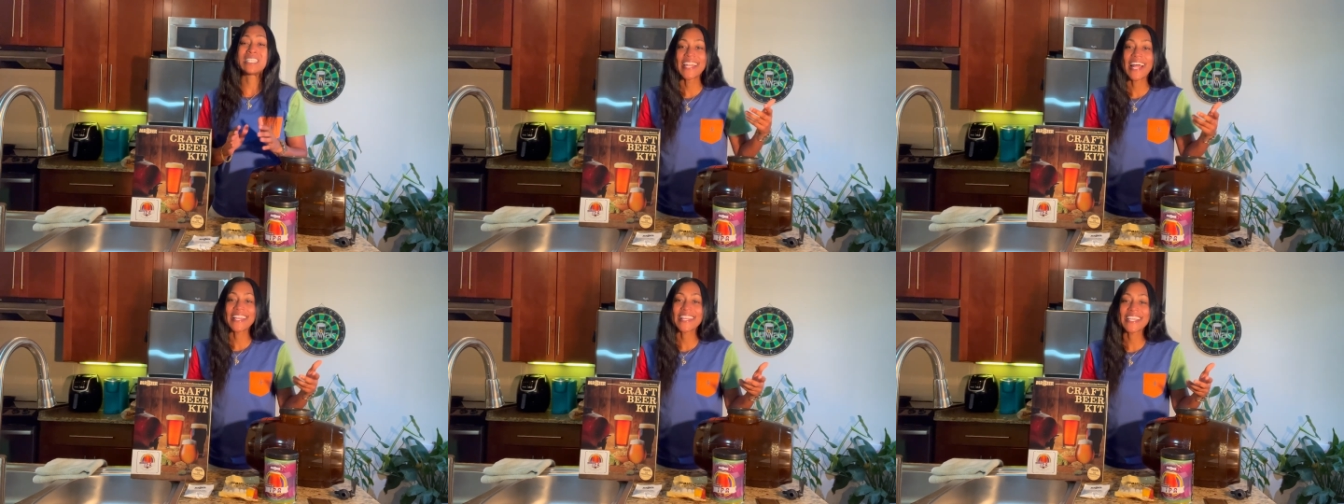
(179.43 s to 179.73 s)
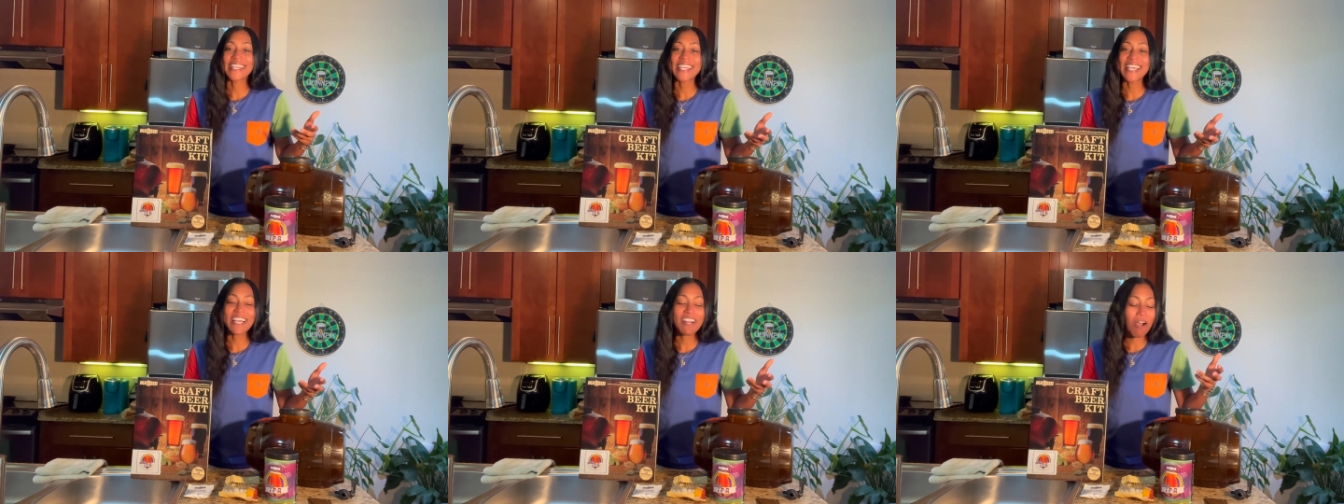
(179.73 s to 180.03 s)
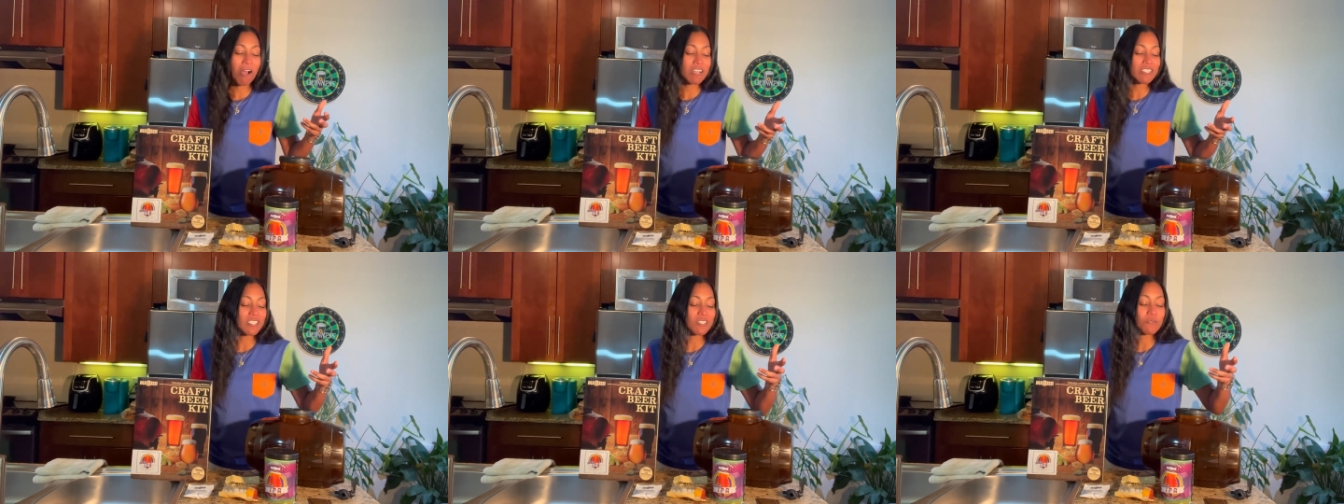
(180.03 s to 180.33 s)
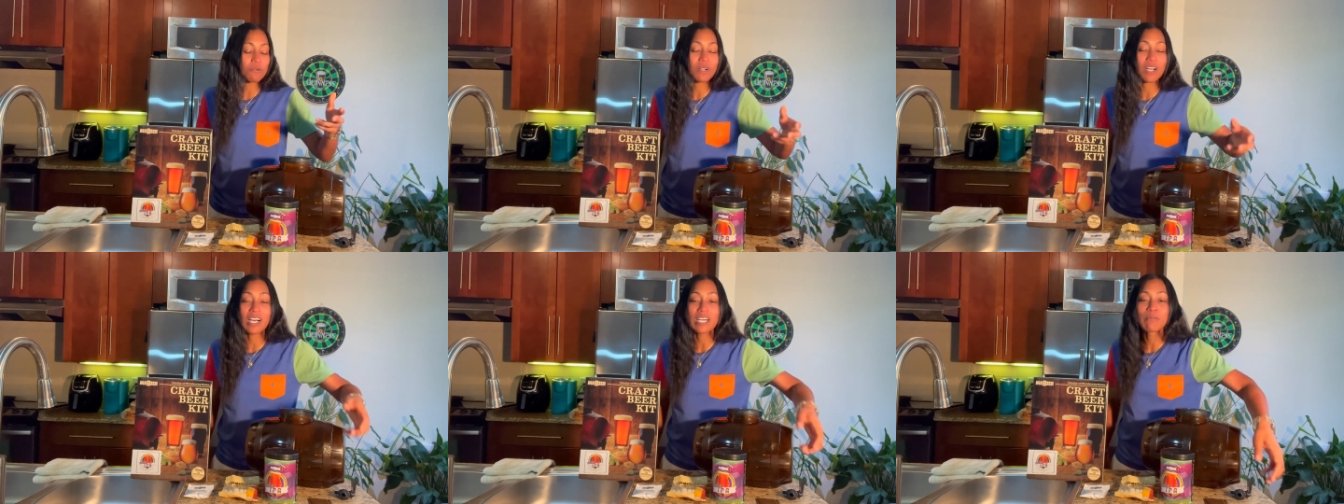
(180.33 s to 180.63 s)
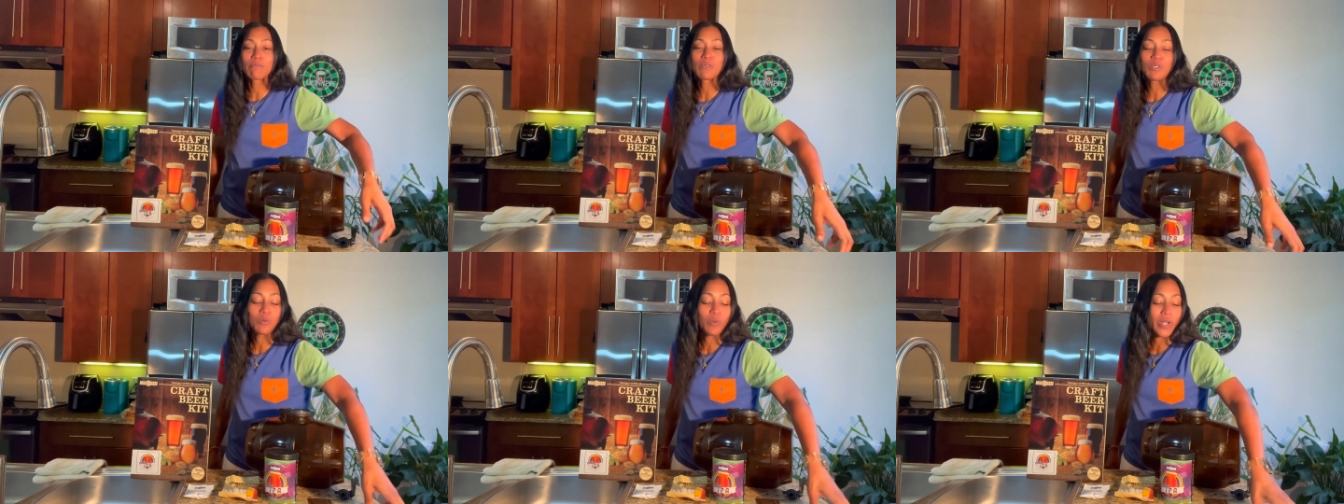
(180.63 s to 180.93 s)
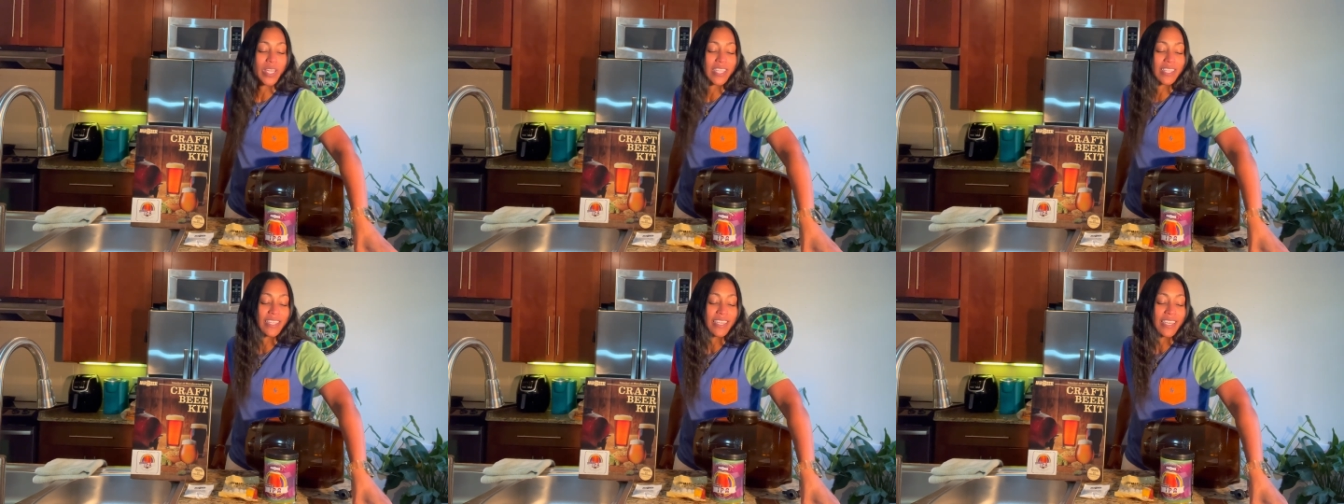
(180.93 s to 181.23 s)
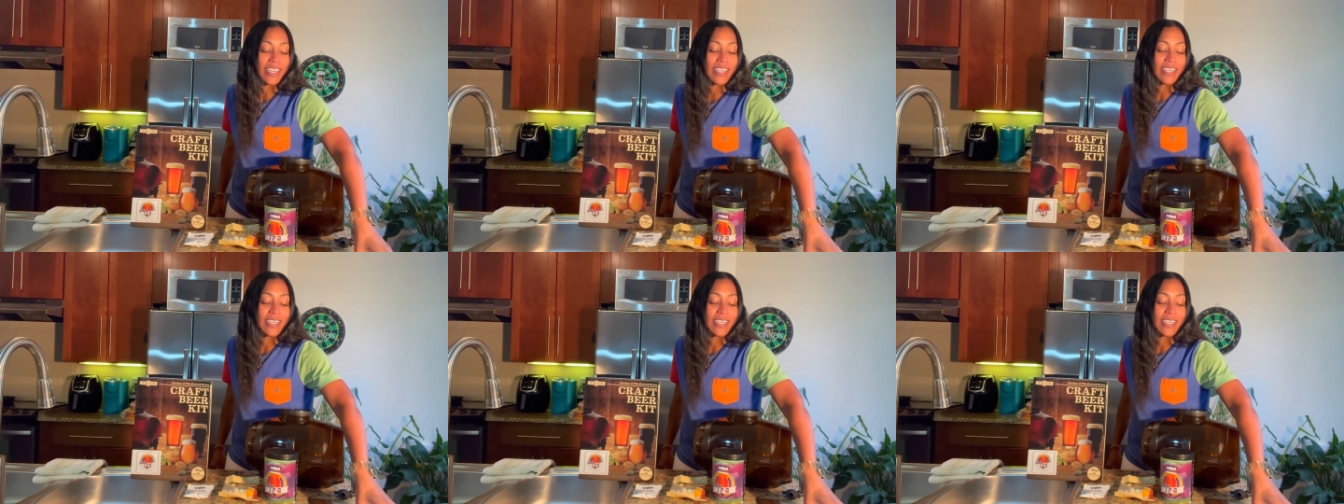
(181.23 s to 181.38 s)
Now the kit also comes with